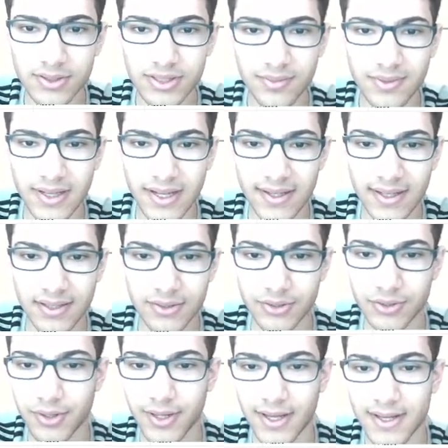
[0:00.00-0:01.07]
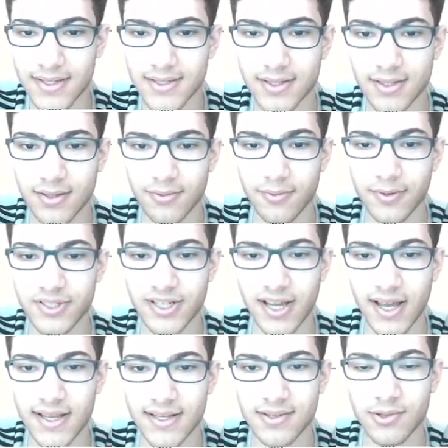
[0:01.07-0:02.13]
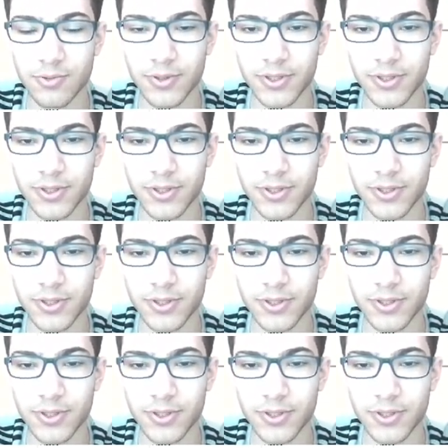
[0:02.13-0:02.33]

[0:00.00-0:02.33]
something I'd like to show you guys, which has to do